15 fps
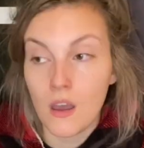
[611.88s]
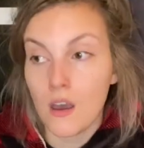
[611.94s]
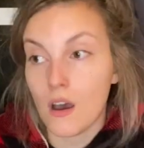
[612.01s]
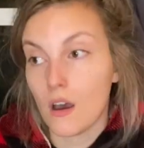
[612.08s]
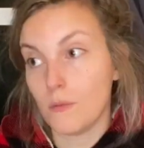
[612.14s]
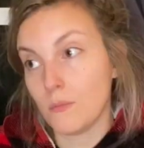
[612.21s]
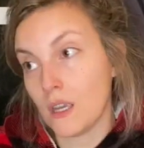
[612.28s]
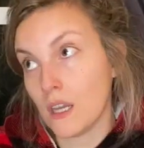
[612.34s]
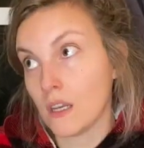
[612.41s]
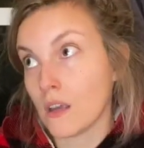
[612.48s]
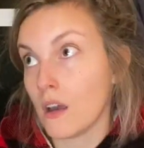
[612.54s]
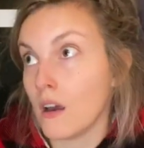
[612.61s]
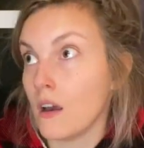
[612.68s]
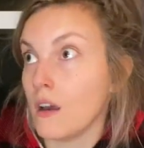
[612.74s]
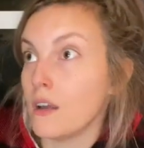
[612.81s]

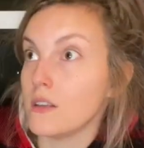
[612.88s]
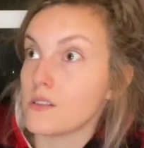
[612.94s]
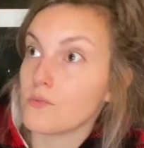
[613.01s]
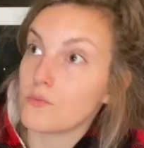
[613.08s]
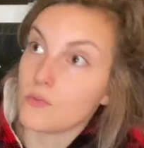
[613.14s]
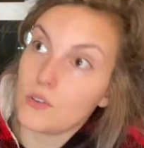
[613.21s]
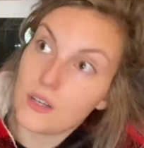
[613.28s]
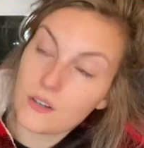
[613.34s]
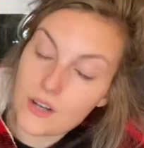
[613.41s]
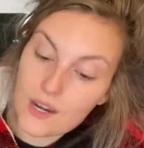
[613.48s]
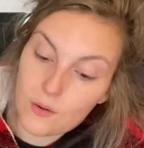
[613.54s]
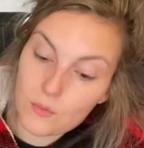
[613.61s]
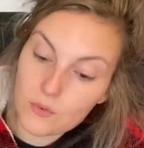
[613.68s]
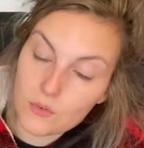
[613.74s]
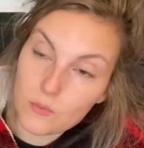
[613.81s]
Amina is
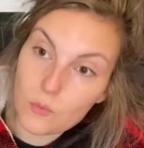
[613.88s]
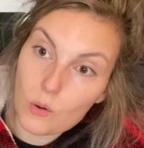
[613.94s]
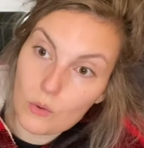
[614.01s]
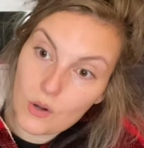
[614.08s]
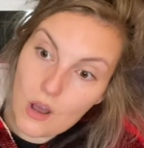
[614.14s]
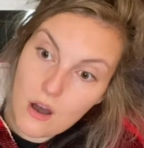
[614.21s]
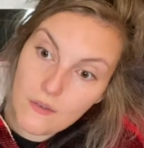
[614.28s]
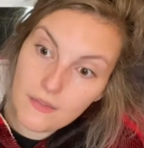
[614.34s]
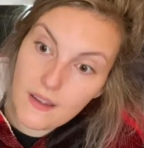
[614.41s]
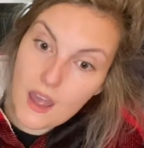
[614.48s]
reunited with Rodolphe,